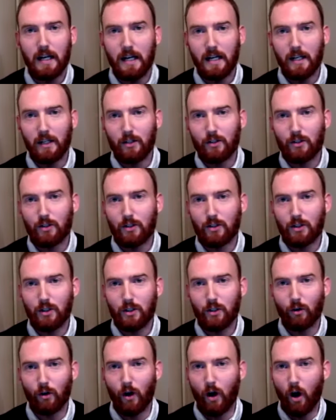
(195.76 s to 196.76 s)
is
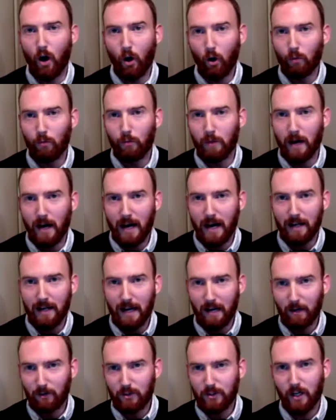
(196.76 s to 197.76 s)
your home and
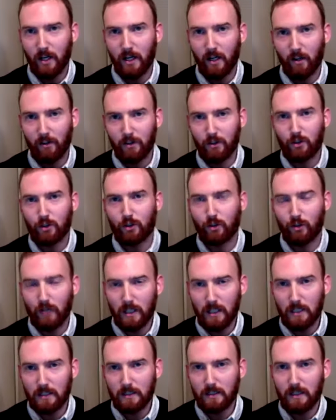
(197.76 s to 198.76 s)
outside on the
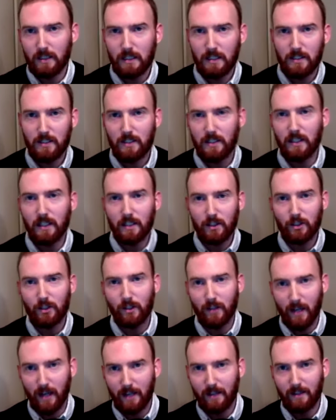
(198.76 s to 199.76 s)
street is the
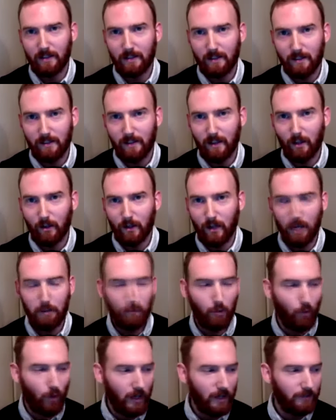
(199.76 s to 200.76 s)
internet. Okay,
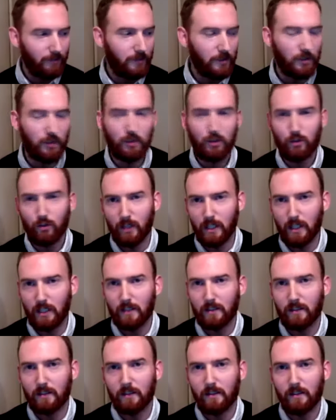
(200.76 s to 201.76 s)
but what if the
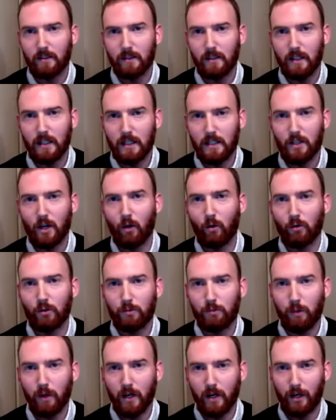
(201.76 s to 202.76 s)
street is
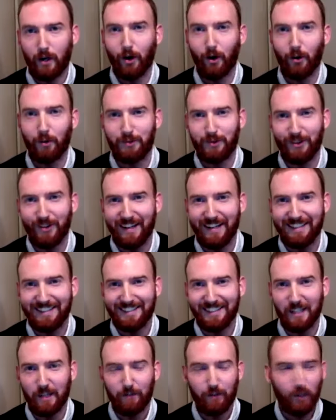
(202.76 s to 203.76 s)
owned by a
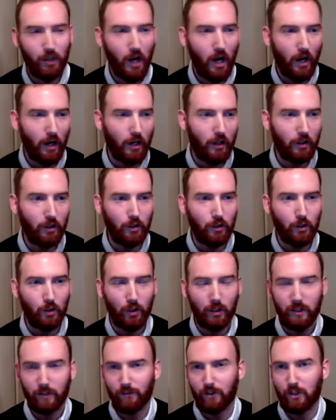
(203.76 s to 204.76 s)
corporation? If you're not on
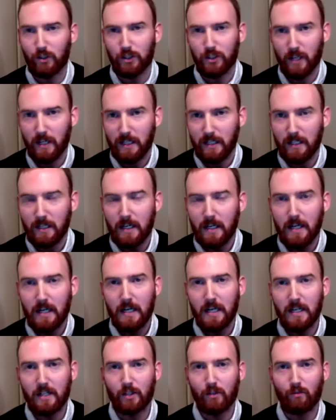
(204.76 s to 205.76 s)
Google, if your site
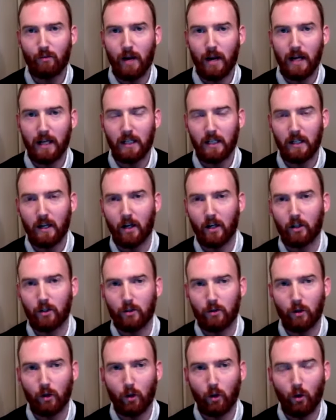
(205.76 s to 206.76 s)
isn't ranking on
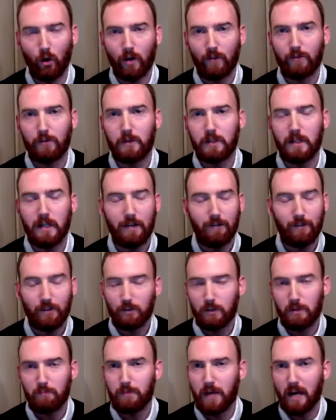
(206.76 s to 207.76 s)
Google, or if
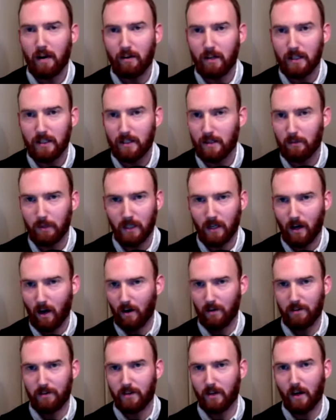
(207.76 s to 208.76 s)
it's been buried in a
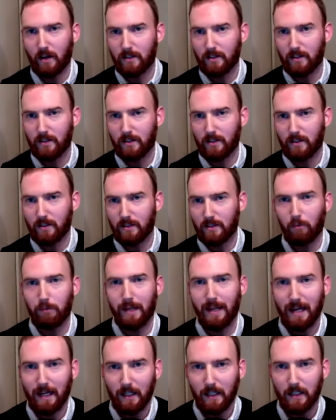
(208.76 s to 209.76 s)
McCarthyite-style
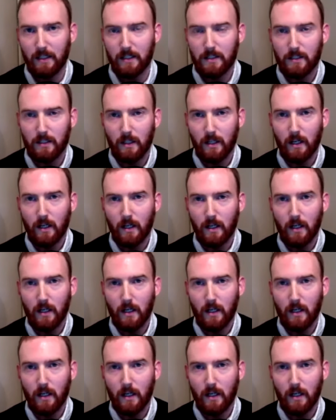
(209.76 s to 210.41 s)
blacklist,